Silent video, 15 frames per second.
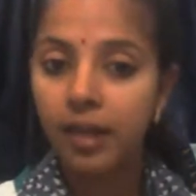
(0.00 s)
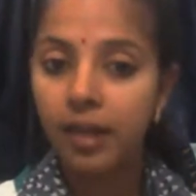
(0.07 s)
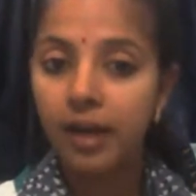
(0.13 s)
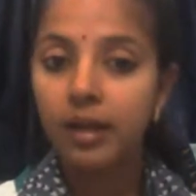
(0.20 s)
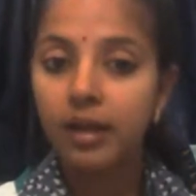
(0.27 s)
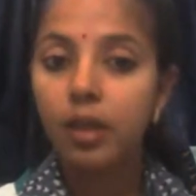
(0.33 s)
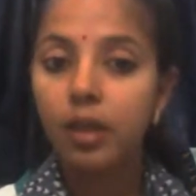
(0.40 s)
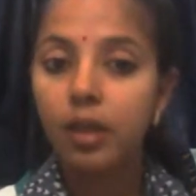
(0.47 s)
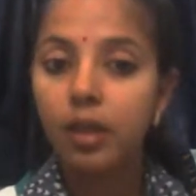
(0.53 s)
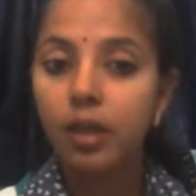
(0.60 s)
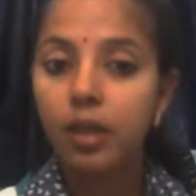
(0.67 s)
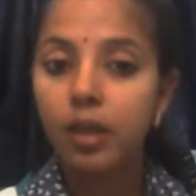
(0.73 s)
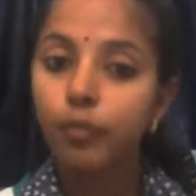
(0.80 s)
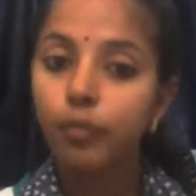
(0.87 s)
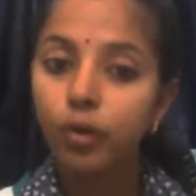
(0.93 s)
a
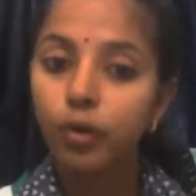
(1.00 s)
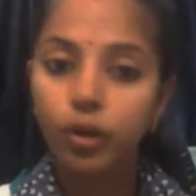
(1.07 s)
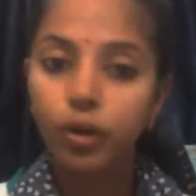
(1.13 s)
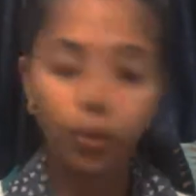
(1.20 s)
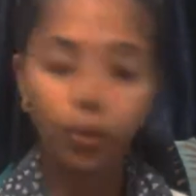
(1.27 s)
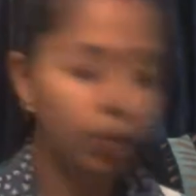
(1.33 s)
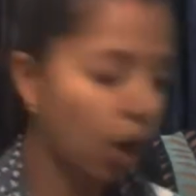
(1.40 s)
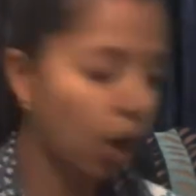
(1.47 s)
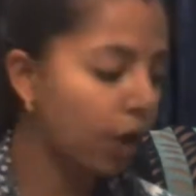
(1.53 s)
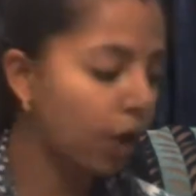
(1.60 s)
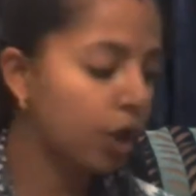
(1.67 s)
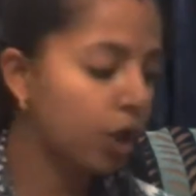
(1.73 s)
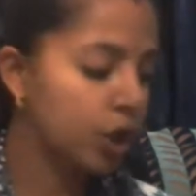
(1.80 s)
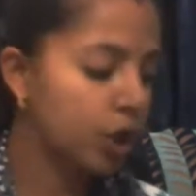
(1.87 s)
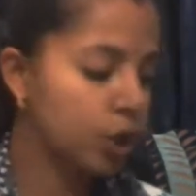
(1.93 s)
sentence you have would,
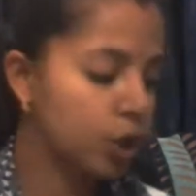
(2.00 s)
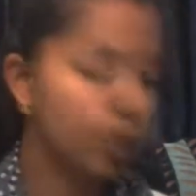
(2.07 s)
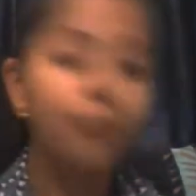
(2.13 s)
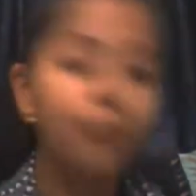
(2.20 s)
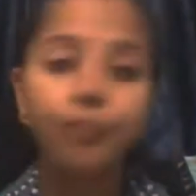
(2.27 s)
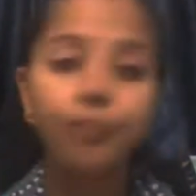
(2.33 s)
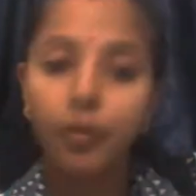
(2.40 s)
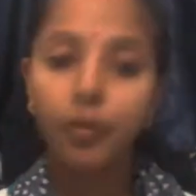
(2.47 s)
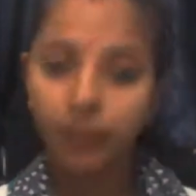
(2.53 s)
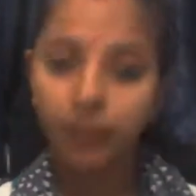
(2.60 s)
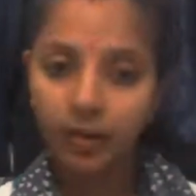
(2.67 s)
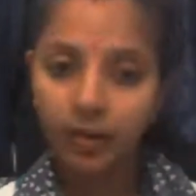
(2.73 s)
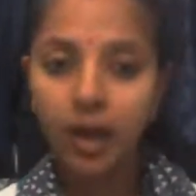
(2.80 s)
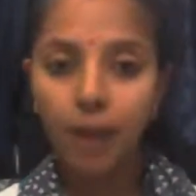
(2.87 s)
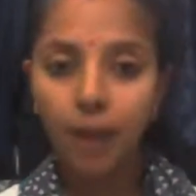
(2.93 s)
could, or should.
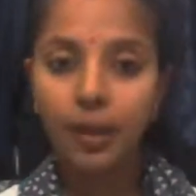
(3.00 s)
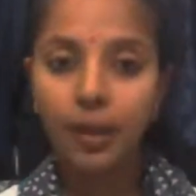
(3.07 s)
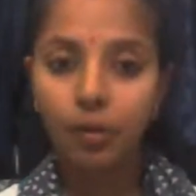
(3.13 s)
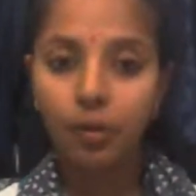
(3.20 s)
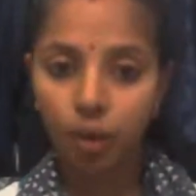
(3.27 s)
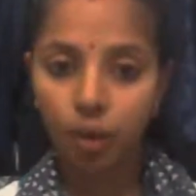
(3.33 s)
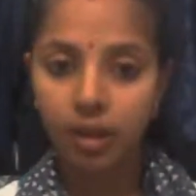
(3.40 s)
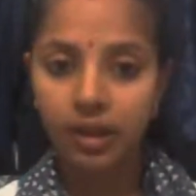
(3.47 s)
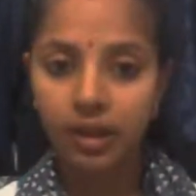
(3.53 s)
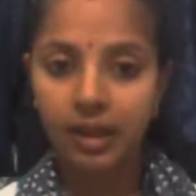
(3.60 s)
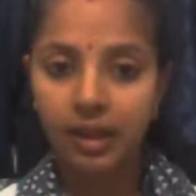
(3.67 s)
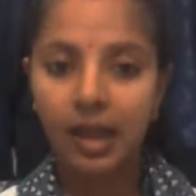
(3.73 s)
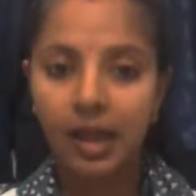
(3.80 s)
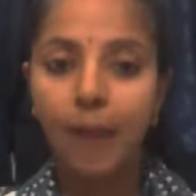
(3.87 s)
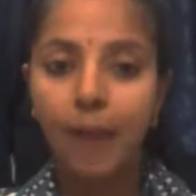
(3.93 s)
We will come
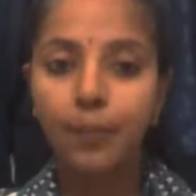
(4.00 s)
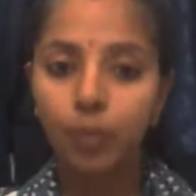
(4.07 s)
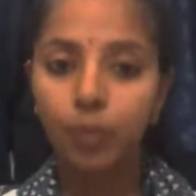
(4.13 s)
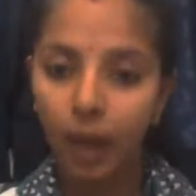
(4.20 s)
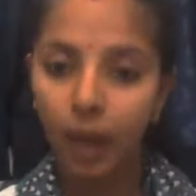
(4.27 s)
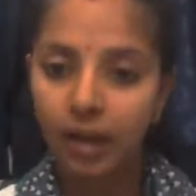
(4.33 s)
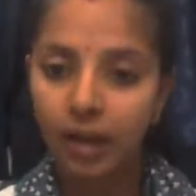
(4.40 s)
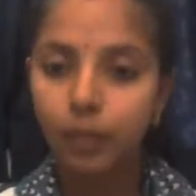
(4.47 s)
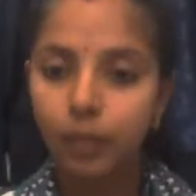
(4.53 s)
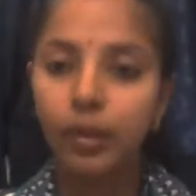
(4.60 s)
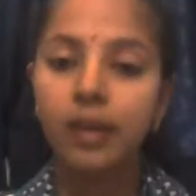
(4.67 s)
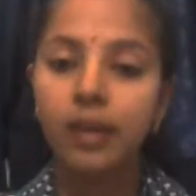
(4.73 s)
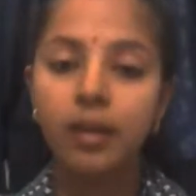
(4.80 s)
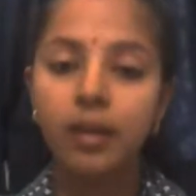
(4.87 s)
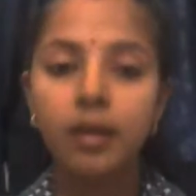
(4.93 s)
across the example
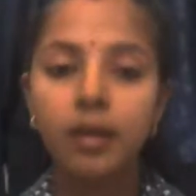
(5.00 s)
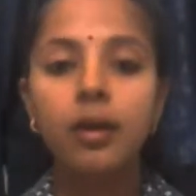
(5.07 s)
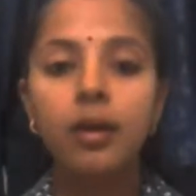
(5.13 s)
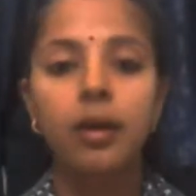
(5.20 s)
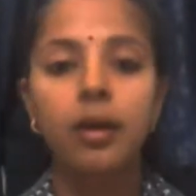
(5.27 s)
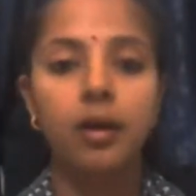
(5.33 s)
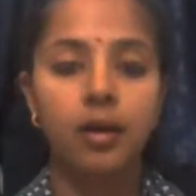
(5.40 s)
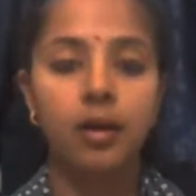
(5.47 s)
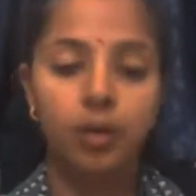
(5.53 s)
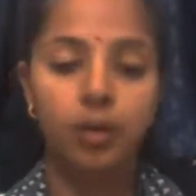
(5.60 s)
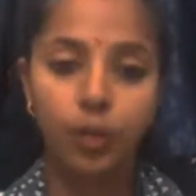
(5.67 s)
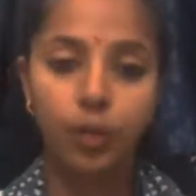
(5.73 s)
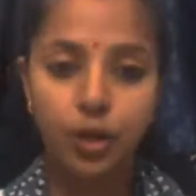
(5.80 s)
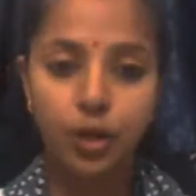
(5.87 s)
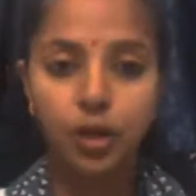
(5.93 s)
while doing the
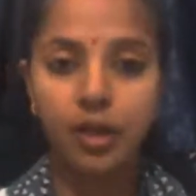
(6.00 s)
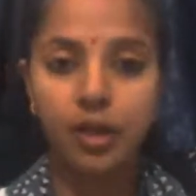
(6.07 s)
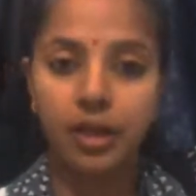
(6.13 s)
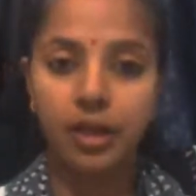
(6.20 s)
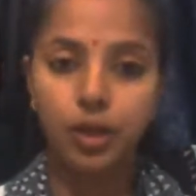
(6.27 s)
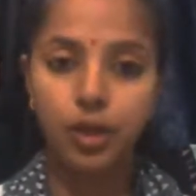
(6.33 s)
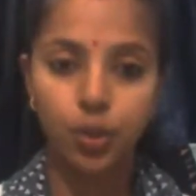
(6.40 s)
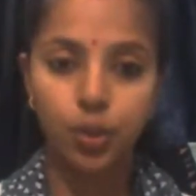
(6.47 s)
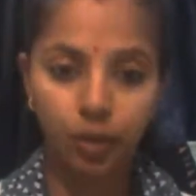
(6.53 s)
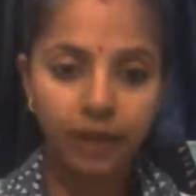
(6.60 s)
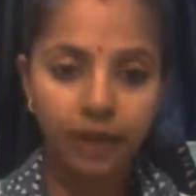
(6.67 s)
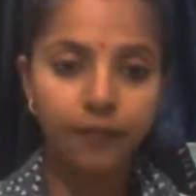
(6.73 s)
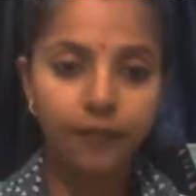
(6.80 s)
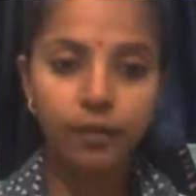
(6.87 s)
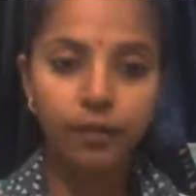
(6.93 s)
question session,
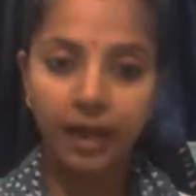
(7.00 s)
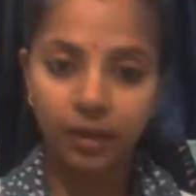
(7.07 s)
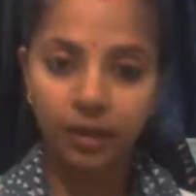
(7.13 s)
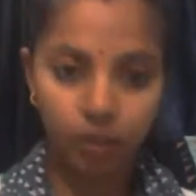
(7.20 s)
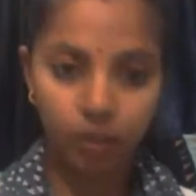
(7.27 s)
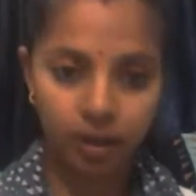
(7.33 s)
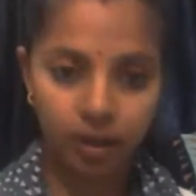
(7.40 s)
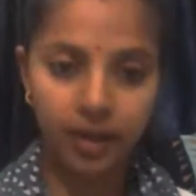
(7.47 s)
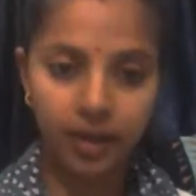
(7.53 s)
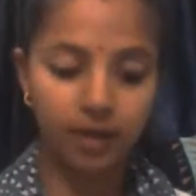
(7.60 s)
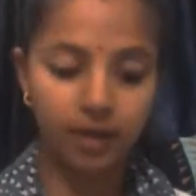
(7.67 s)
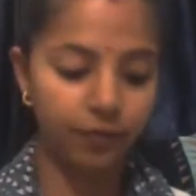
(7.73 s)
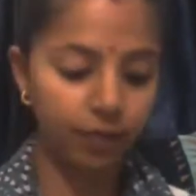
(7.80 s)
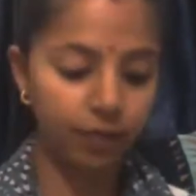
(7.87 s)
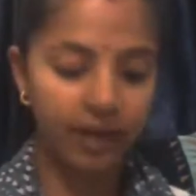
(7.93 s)
okay, for that
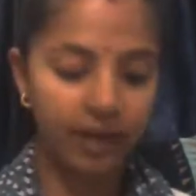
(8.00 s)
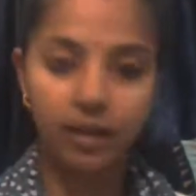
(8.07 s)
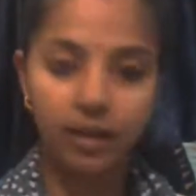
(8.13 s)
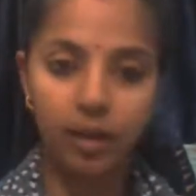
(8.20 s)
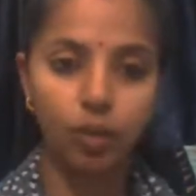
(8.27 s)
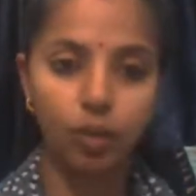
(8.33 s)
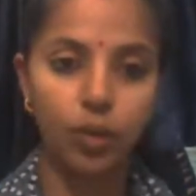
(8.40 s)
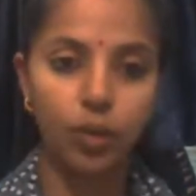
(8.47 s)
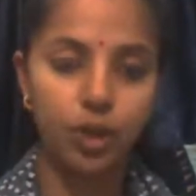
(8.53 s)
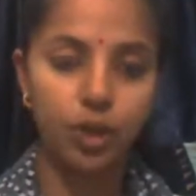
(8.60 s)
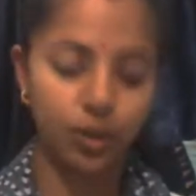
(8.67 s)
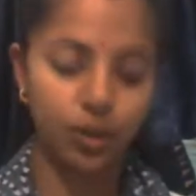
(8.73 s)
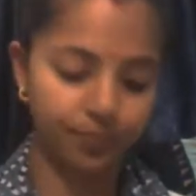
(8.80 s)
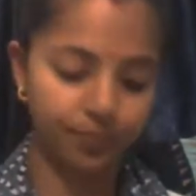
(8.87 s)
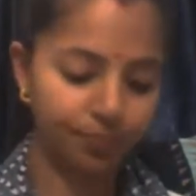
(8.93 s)
this question.